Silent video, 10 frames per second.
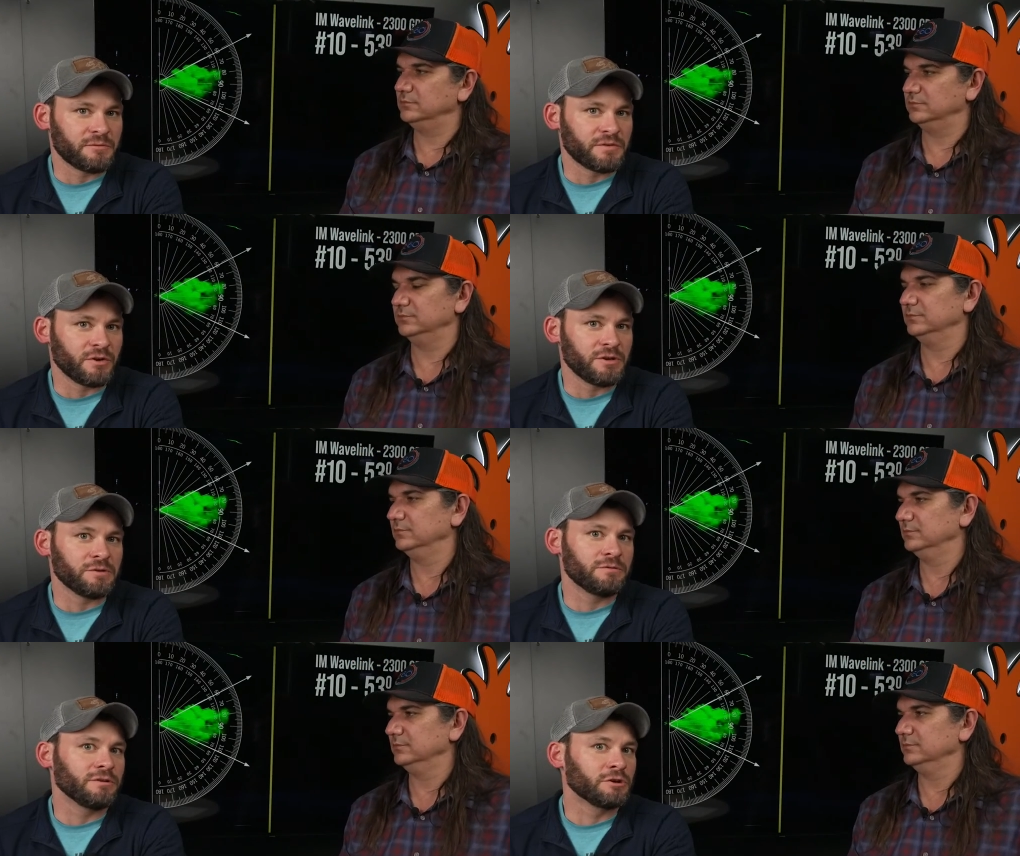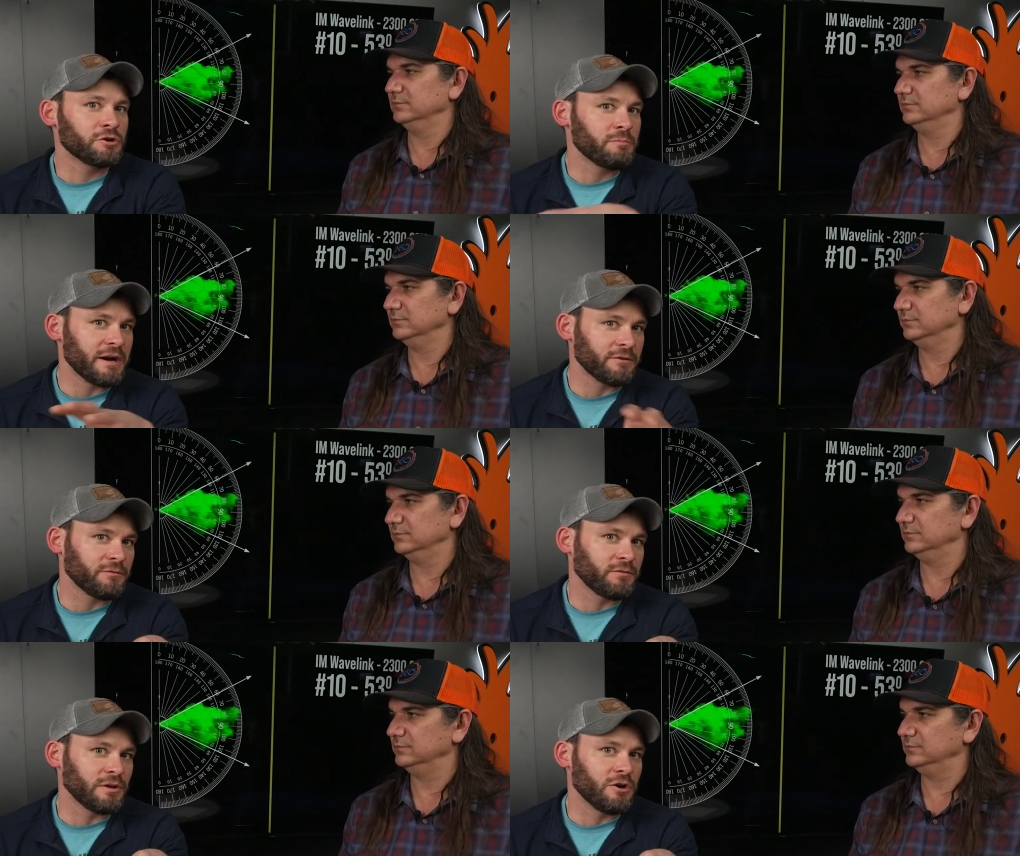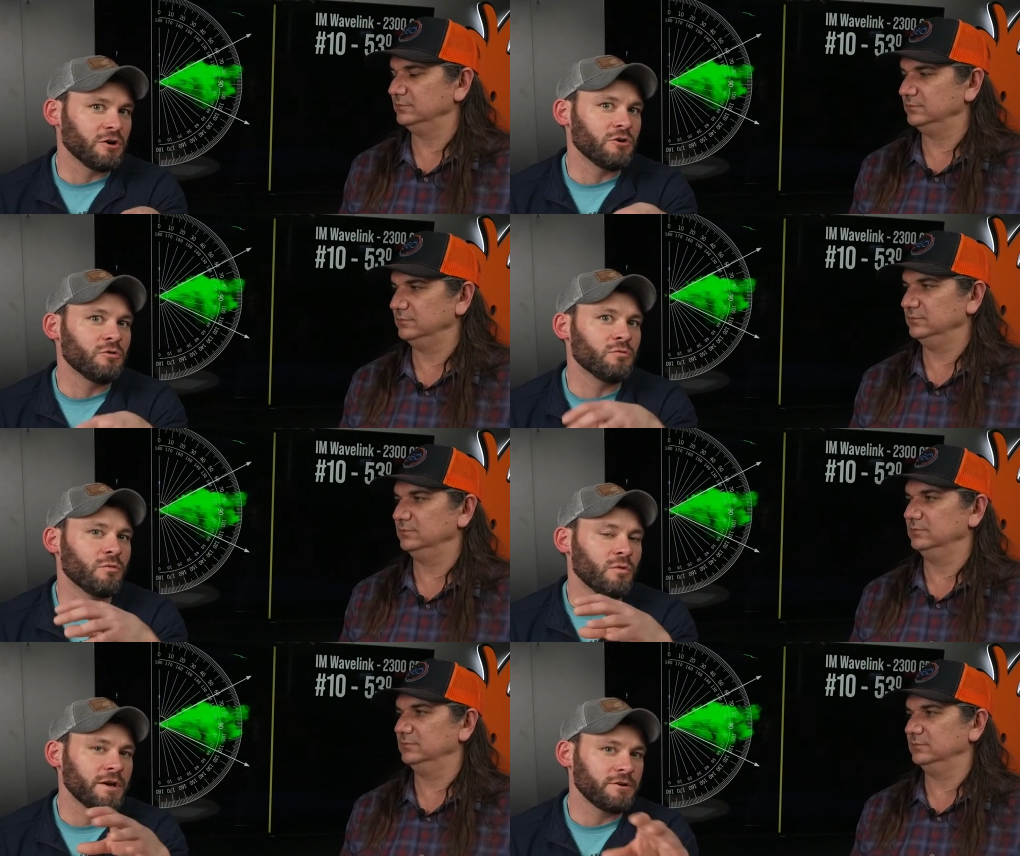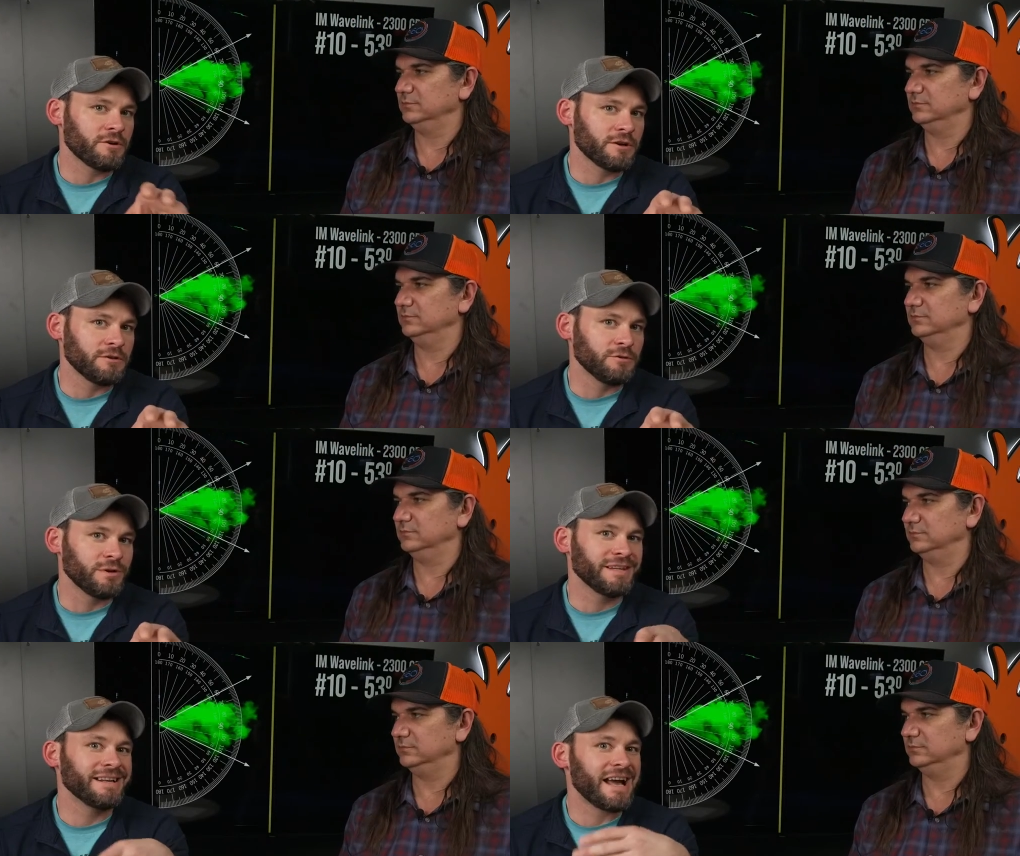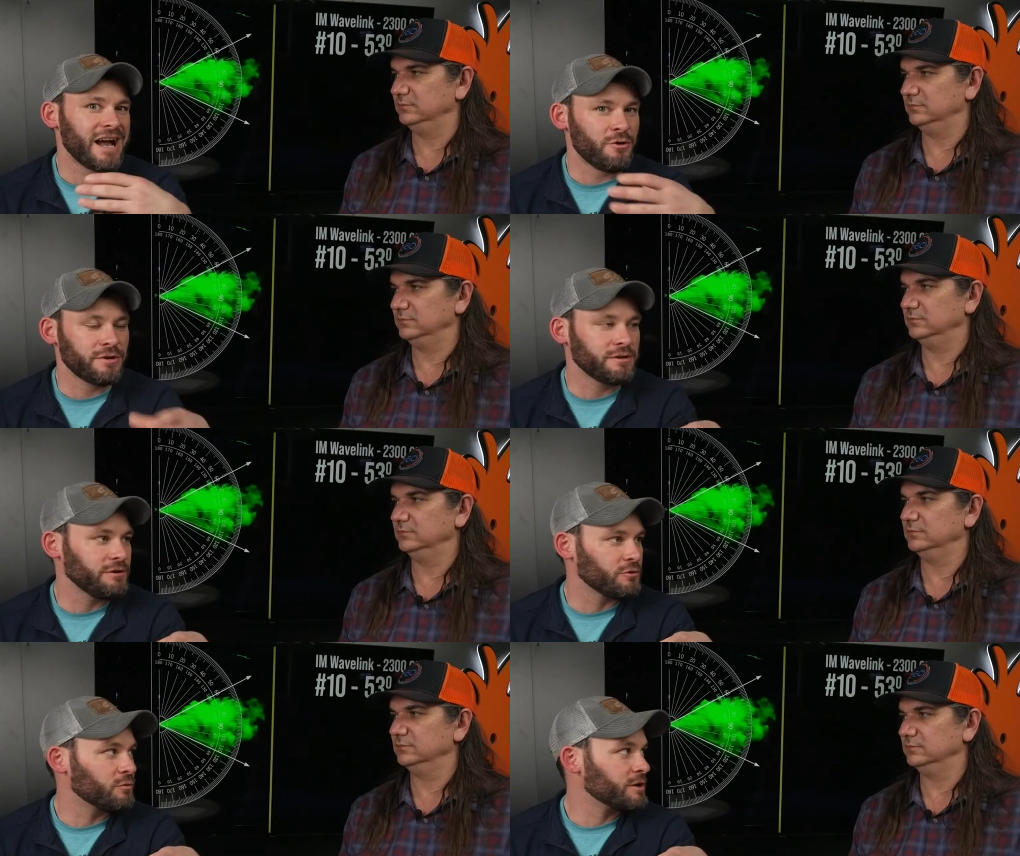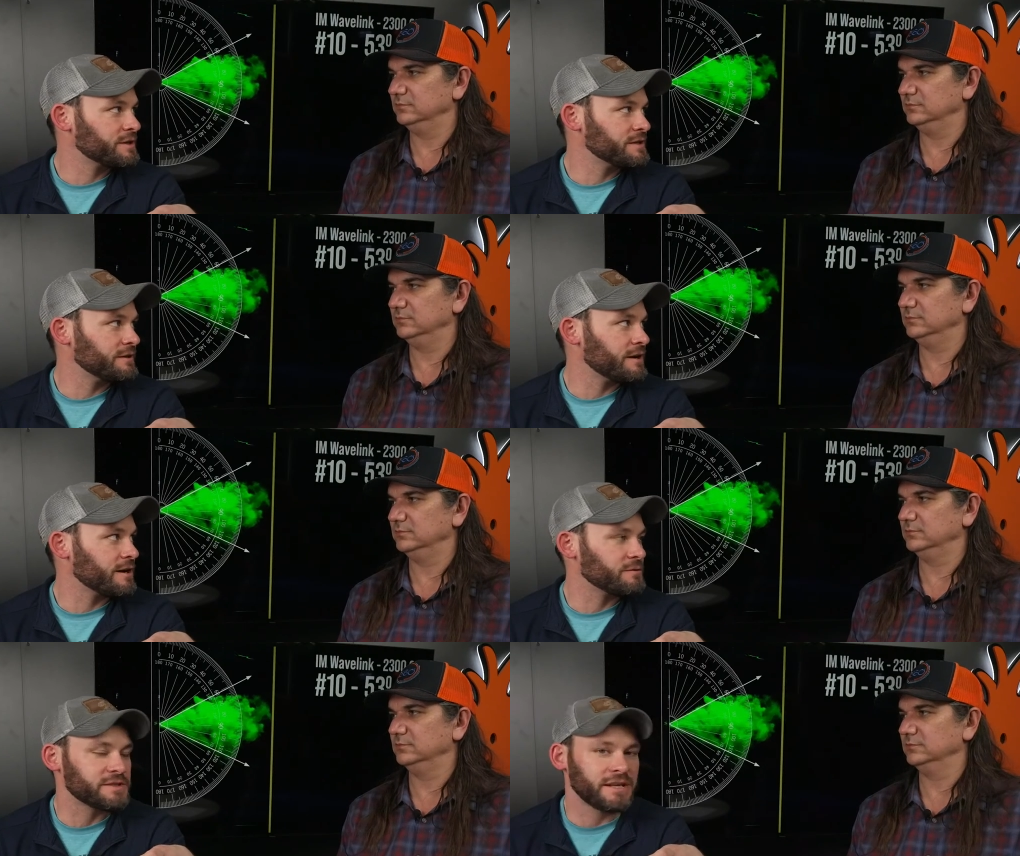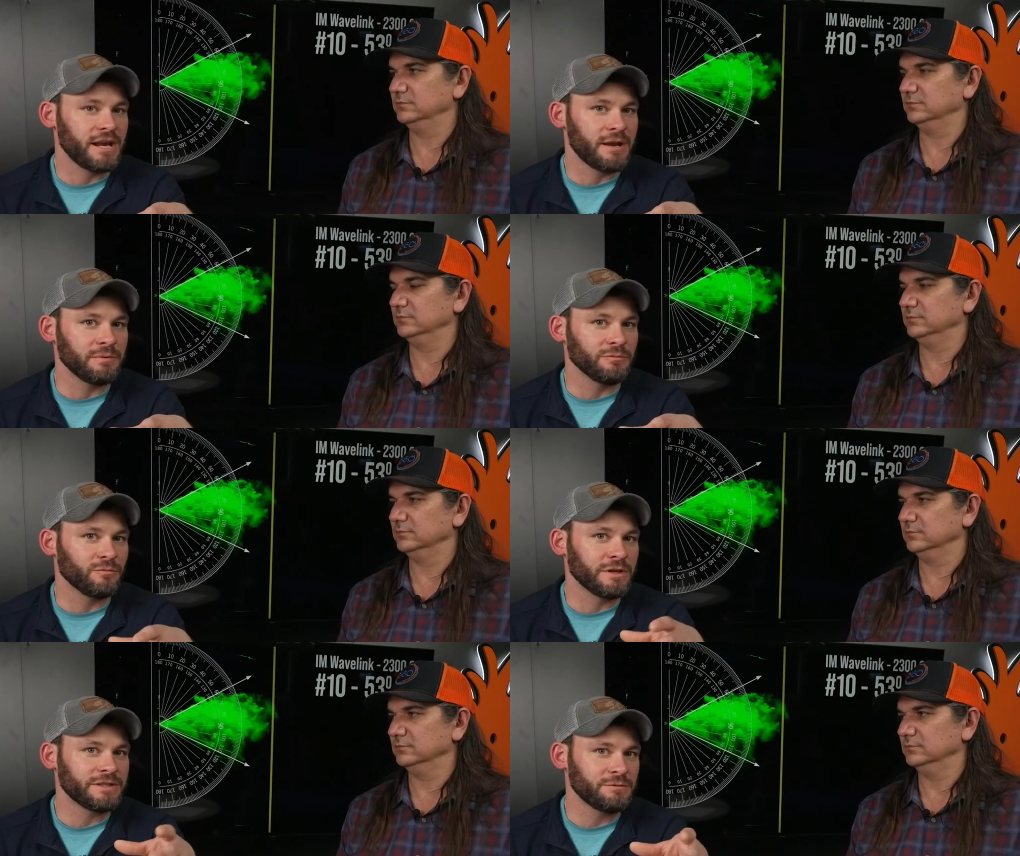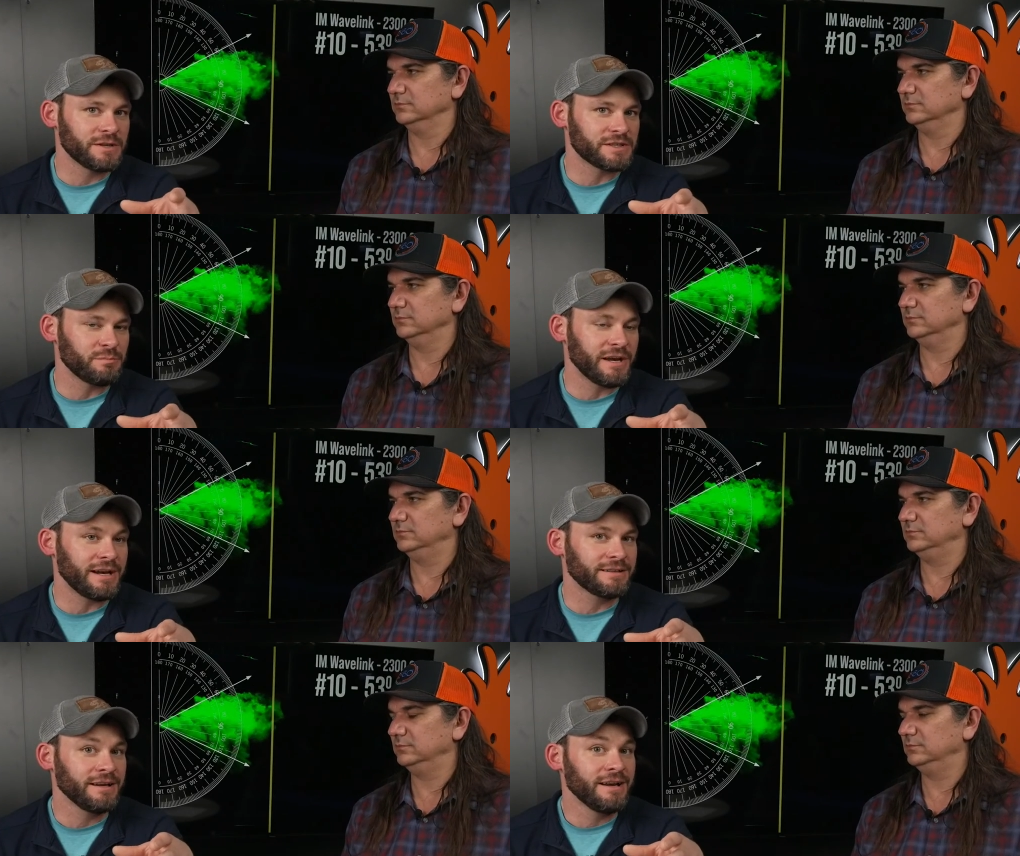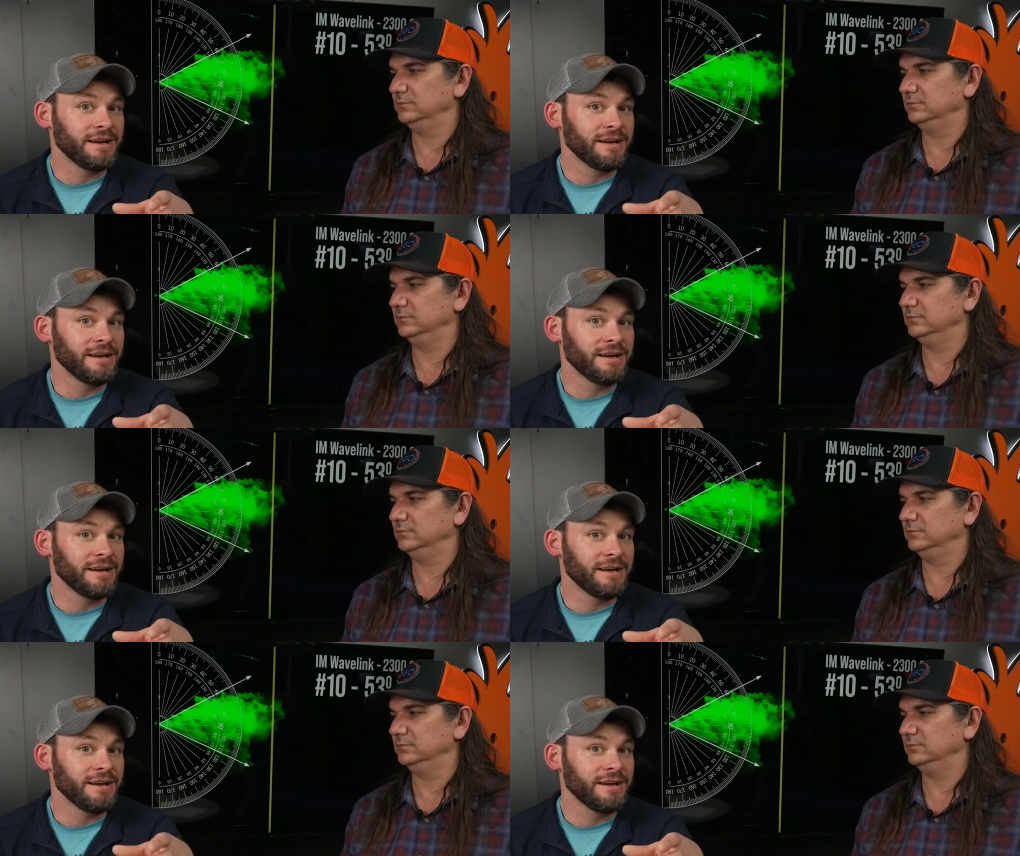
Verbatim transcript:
Speaker 1: So you learn about the flow, what you're going to do with it, how it you know works in an aquascape, and what to expect